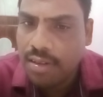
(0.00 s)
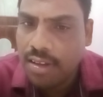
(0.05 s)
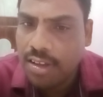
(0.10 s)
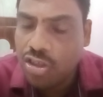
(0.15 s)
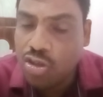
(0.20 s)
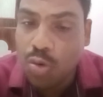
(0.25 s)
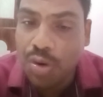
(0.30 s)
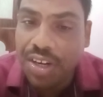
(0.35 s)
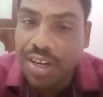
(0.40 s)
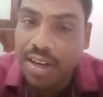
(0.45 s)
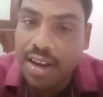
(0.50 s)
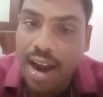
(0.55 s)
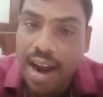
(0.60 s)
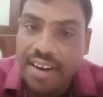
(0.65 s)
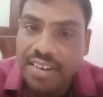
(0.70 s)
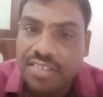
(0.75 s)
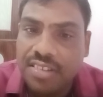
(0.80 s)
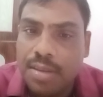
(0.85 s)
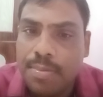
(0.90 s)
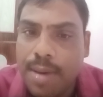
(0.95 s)
So it
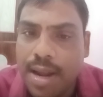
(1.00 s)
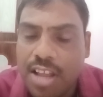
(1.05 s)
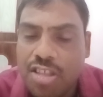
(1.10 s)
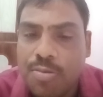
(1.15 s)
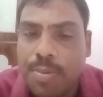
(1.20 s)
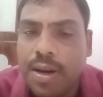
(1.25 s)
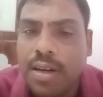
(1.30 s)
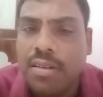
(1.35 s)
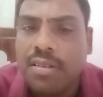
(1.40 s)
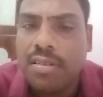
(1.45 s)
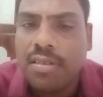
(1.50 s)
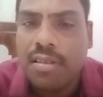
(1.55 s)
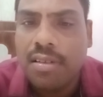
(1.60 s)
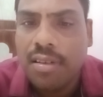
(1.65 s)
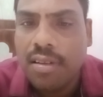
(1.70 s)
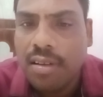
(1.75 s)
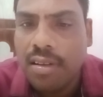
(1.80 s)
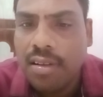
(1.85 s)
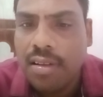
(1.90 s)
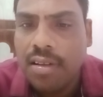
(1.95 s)
guides the management
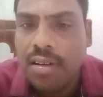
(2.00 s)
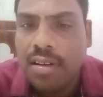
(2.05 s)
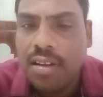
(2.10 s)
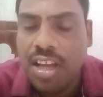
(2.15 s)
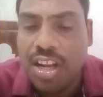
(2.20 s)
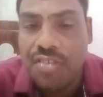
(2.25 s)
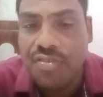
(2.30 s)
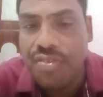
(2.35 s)
in